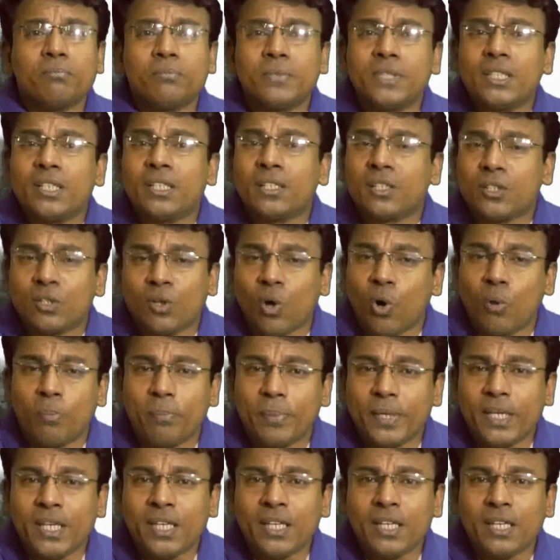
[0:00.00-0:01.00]
mere
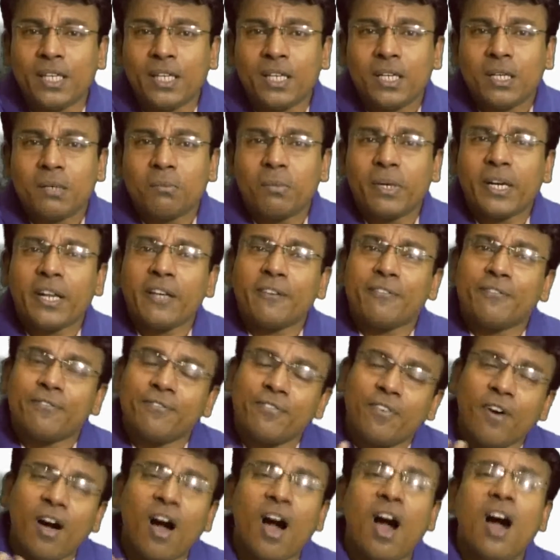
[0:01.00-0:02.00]
copy, but a
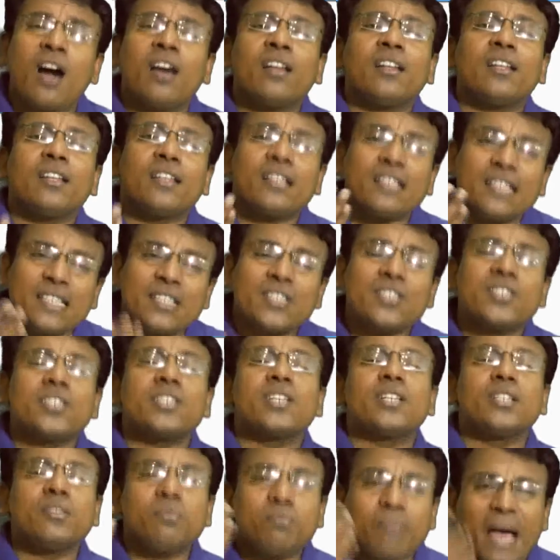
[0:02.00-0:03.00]
far
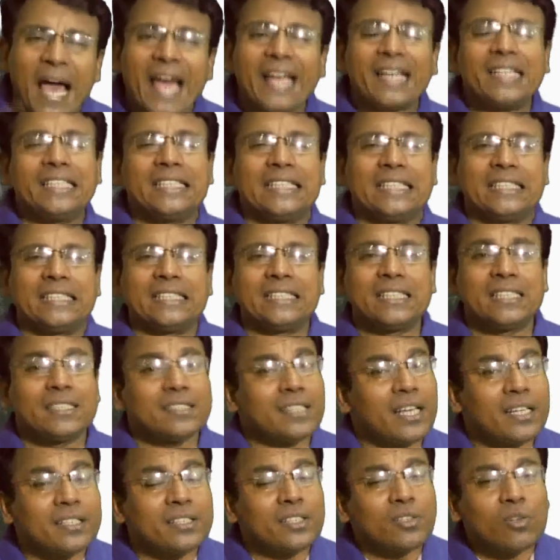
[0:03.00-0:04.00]
richer parody
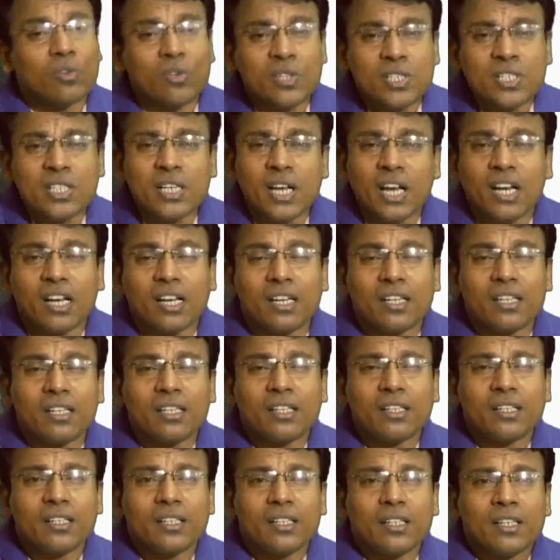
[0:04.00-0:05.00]
than the original.
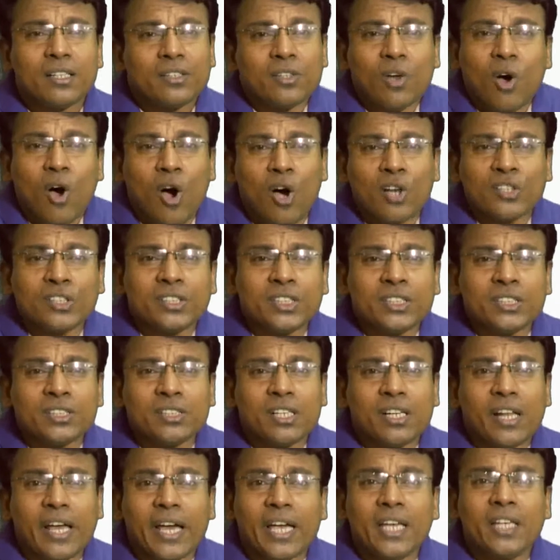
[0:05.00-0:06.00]
The author's
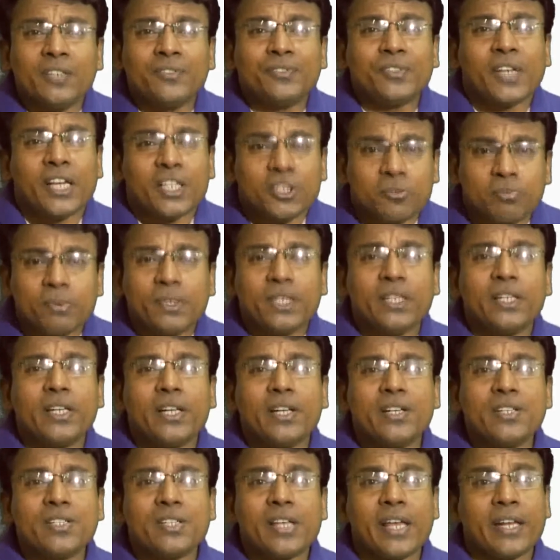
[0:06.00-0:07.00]
life
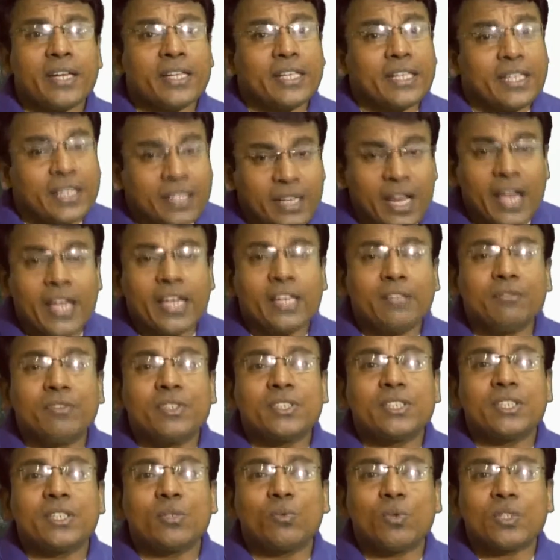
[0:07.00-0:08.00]
experience and era in
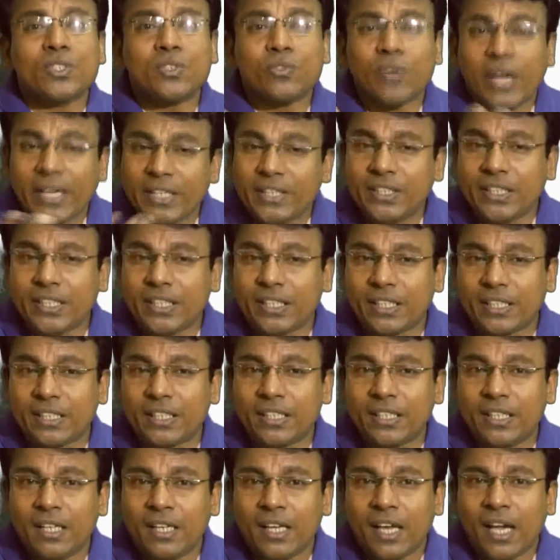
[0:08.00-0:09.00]
which he was writing,
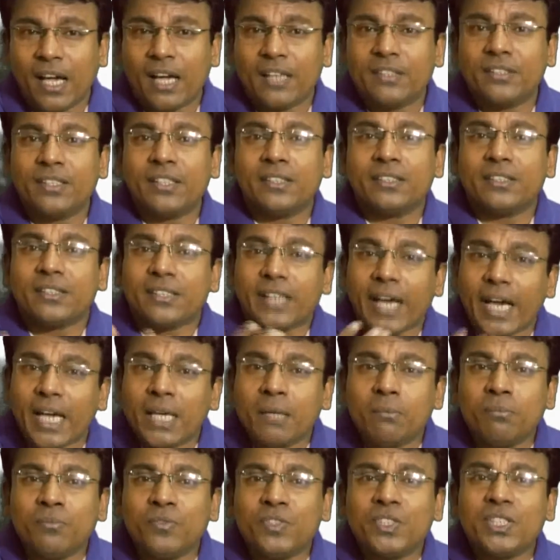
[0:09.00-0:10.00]
and the
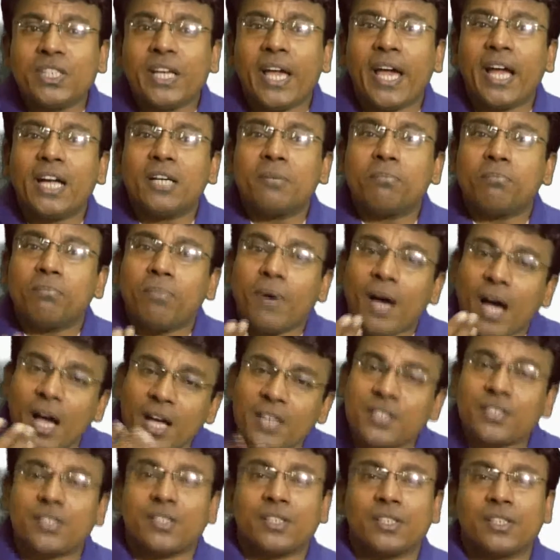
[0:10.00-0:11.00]
time which had
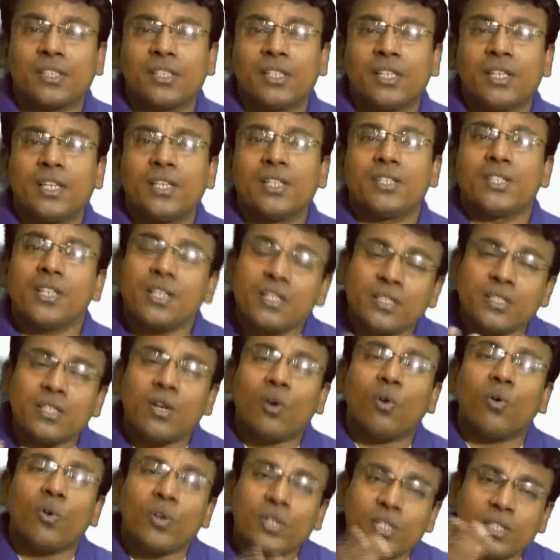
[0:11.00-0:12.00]
passed since
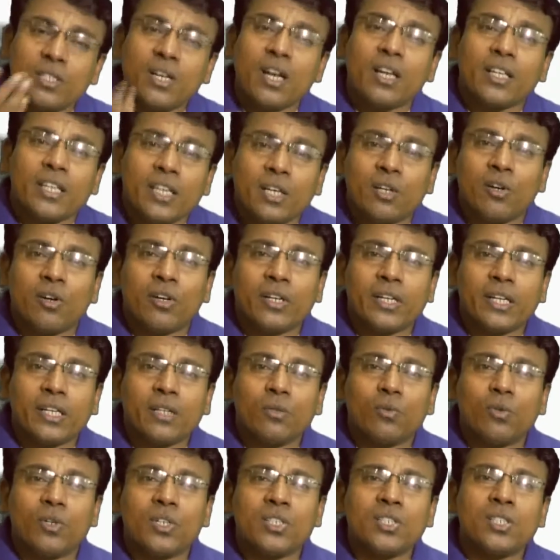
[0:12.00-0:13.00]
the original
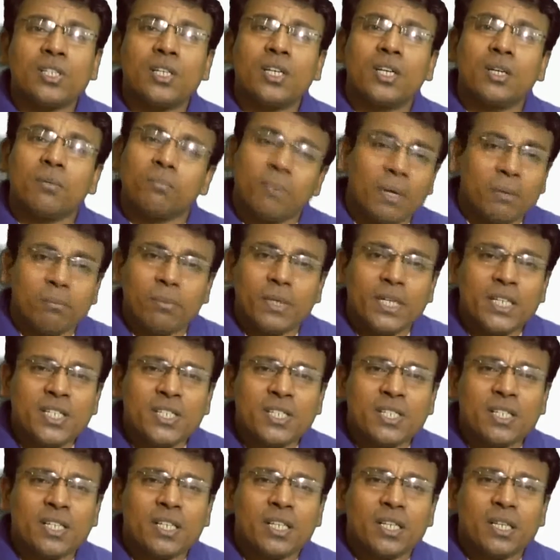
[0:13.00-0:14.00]
Quixote was
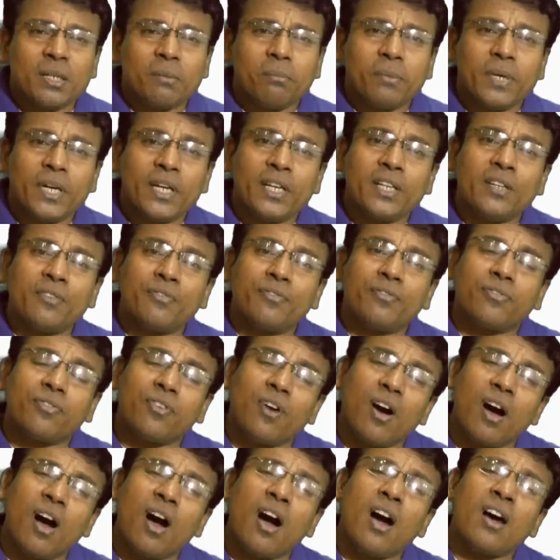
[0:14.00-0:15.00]
published, made it
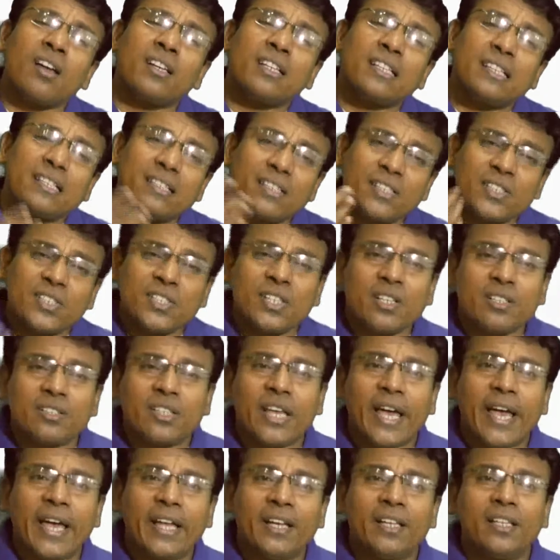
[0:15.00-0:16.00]
far richer
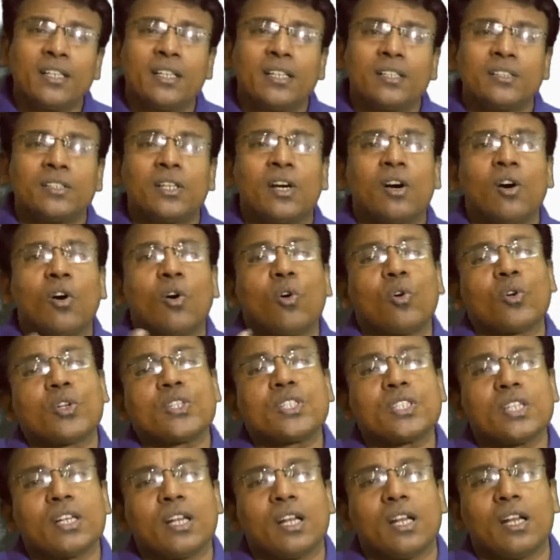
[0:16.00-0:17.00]
than the
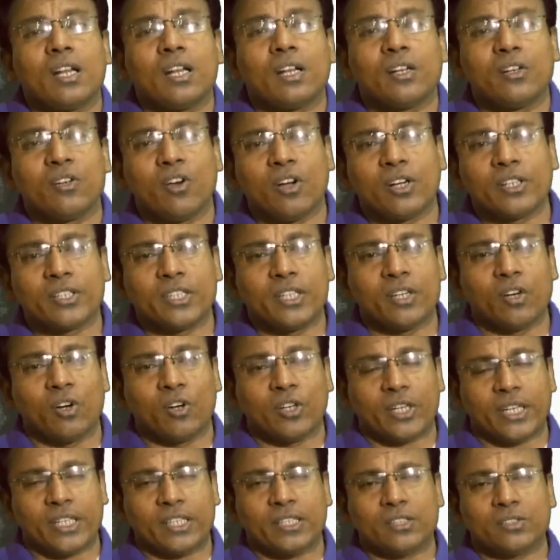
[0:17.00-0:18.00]
original Don
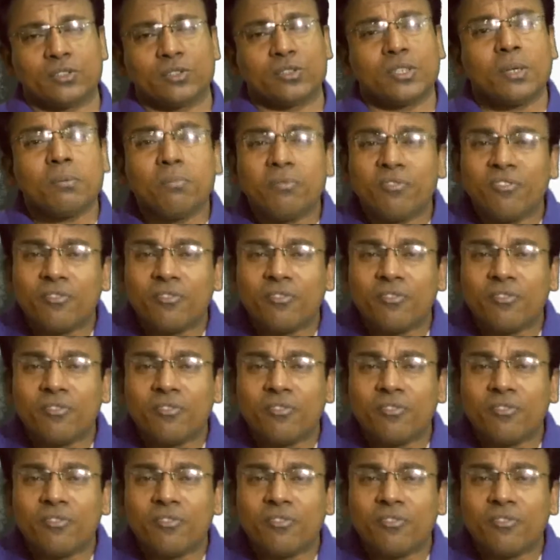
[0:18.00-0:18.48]
Quixote. So the